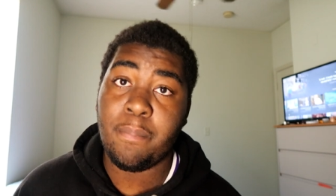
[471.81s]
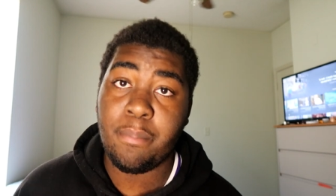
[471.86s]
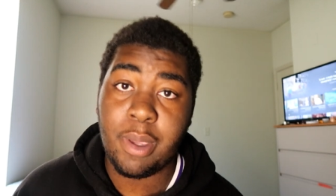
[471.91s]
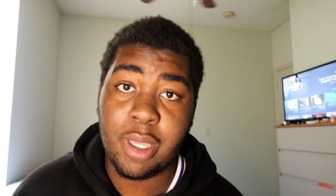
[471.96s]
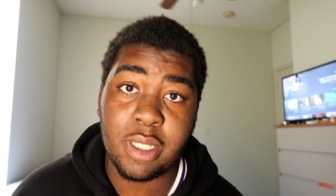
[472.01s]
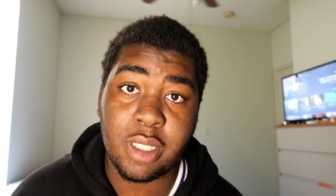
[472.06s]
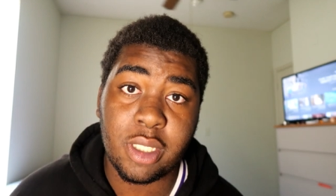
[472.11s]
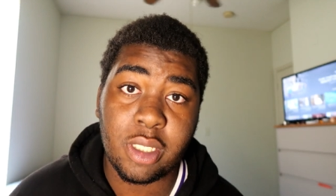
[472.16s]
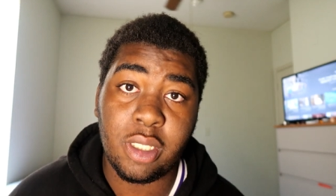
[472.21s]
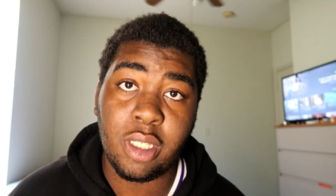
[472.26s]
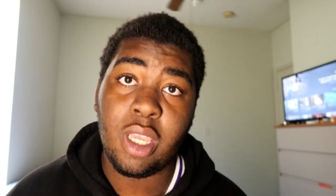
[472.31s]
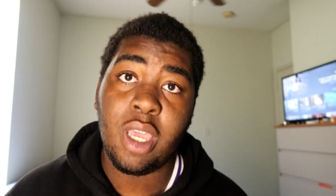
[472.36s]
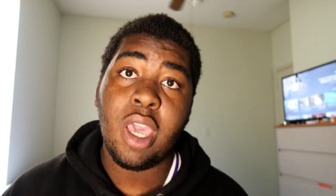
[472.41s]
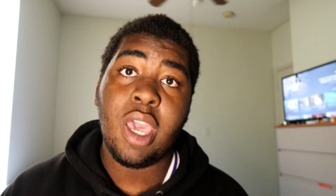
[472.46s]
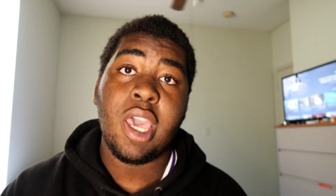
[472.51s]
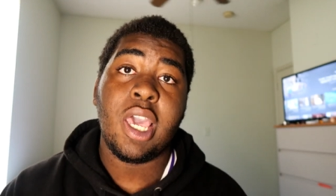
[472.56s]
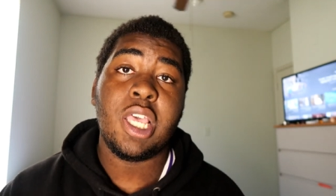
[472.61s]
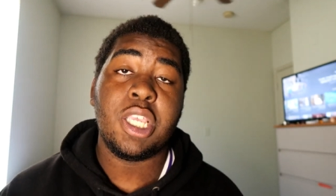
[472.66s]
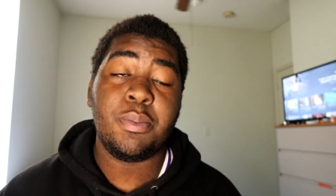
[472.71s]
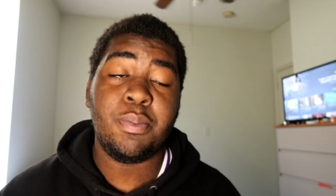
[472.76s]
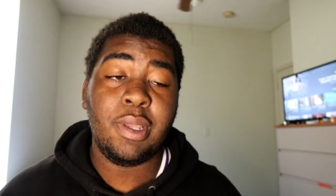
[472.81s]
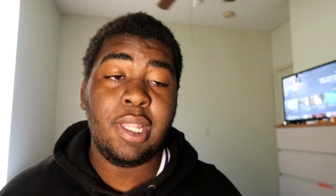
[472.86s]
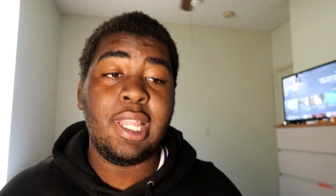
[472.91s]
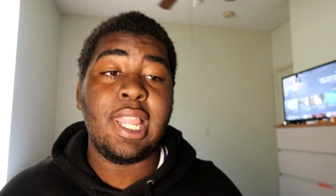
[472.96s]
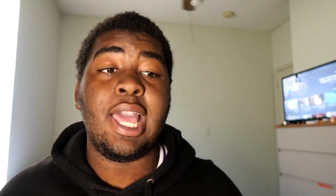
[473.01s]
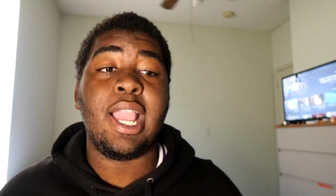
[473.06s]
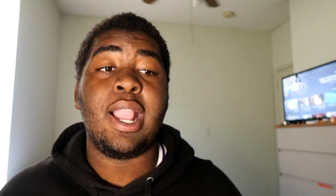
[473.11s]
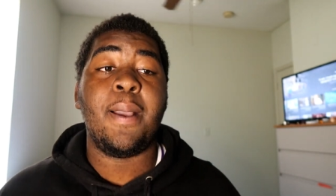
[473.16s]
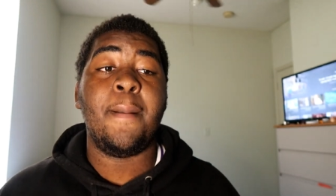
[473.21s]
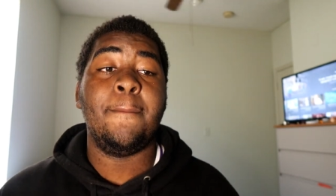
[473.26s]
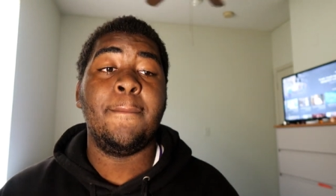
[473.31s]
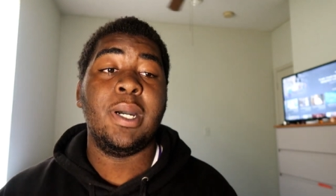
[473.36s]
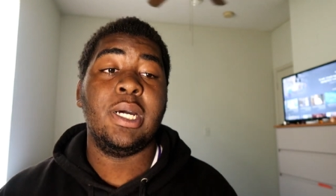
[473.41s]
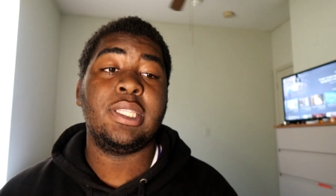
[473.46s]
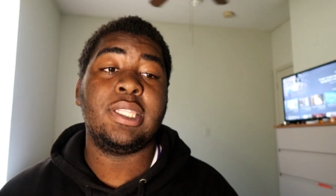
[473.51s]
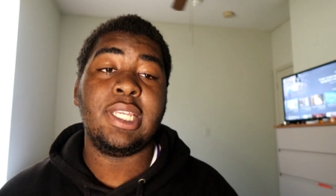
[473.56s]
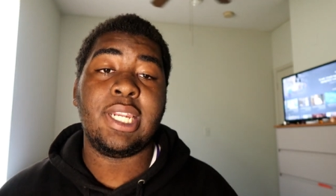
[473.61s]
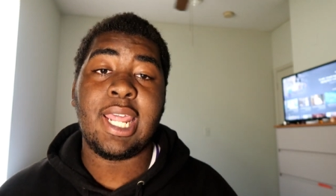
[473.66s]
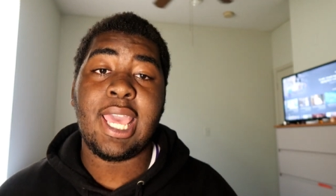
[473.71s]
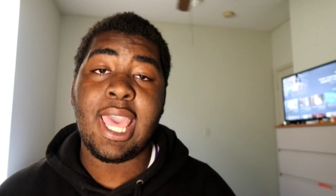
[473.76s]
Basically, it's been like a
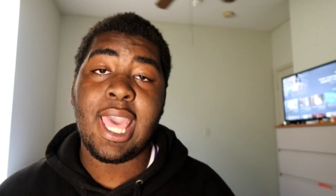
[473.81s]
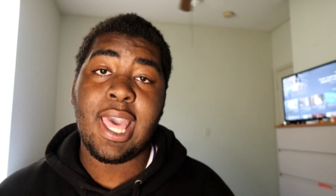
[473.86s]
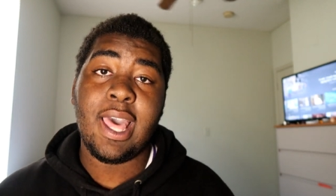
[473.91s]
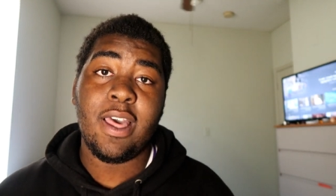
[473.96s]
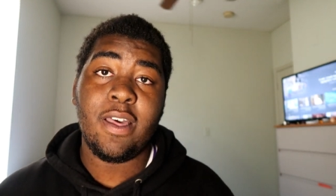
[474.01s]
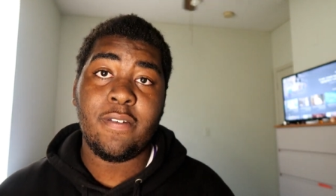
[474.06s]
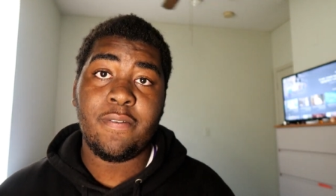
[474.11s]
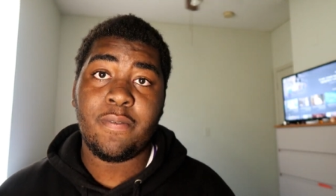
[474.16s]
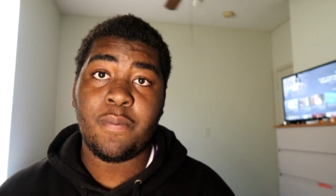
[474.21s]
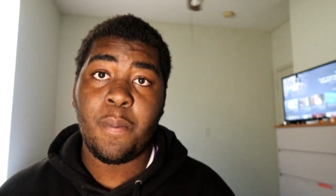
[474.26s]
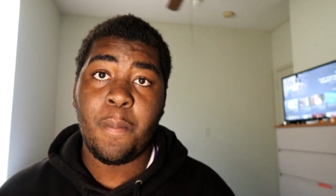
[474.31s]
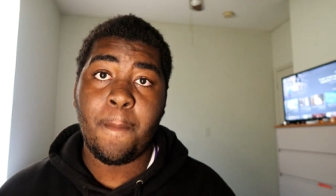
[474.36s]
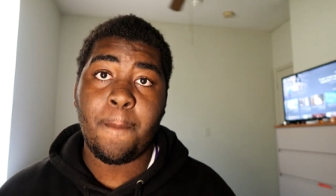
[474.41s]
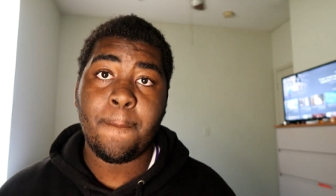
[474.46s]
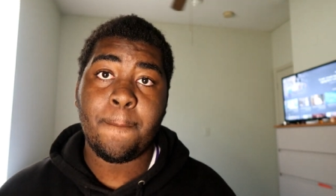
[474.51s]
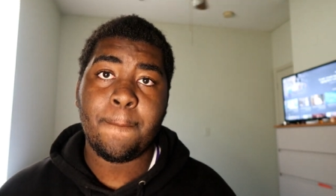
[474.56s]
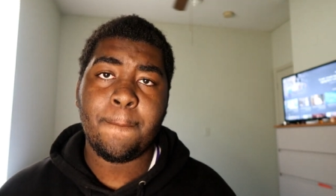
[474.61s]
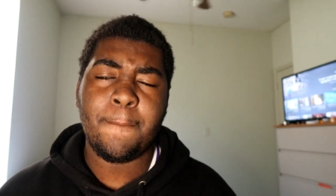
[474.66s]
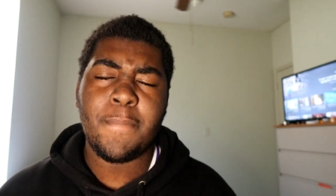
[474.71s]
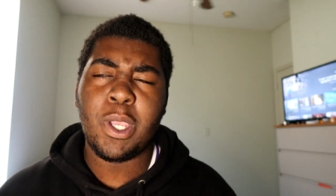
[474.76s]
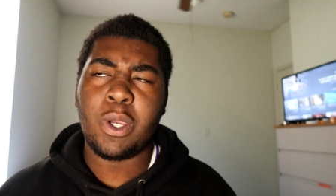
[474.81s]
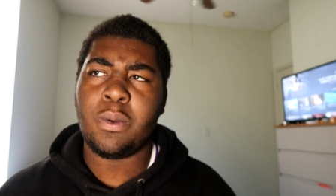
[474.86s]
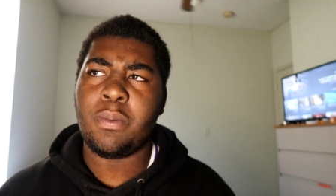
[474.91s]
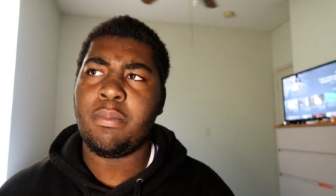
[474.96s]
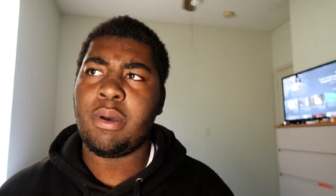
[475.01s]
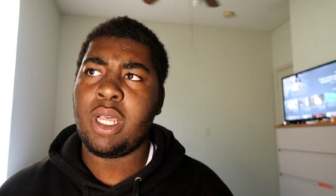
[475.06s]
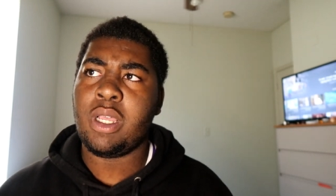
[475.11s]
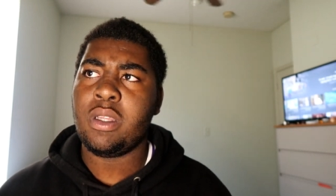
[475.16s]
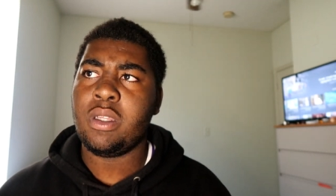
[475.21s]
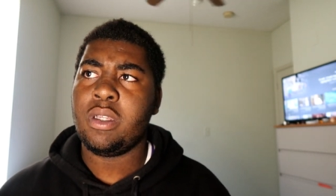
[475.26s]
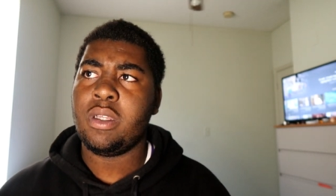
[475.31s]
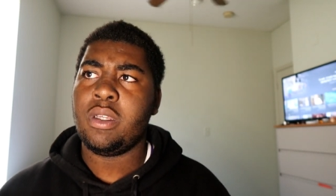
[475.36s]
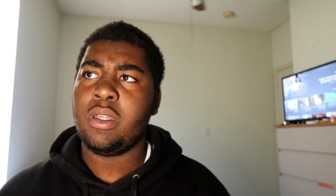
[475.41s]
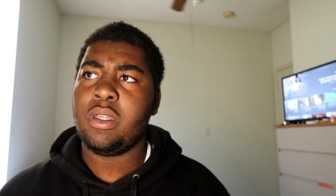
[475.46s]
month and a half. No, but